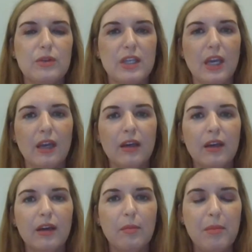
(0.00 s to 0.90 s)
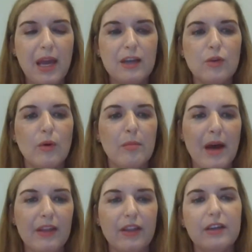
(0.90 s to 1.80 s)
using manual
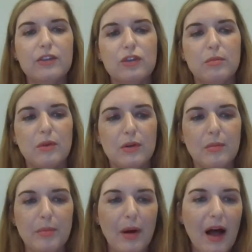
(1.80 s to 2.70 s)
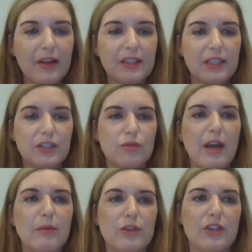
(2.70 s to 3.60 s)
methods or, or policies,
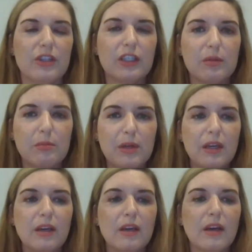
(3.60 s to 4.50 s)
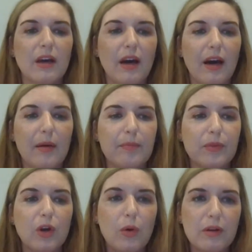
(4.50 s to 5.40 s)
right? We should start to be
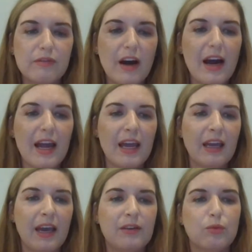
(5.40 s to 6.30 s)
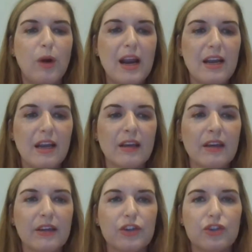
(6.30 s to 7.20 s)
um, codifying and writing
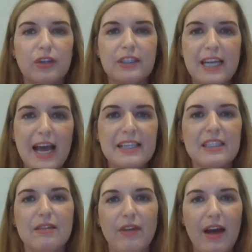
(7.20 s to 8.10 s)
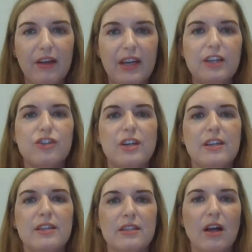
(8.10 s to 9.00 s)
certain tests and
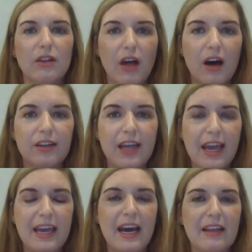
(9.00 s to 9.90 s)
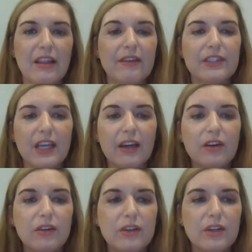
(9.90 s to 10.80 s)
validations along the A I
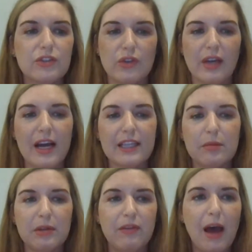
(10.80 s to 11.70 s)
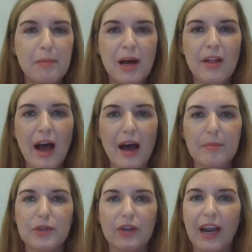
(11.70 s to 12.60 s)
lifecycle. So the concept of M L
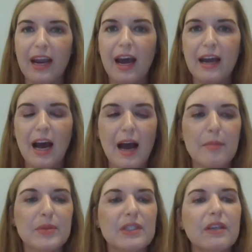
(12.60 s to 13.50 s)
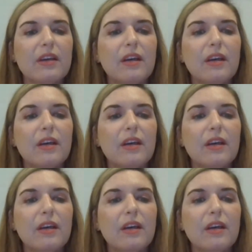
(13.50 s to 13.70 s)
ops or A I ops.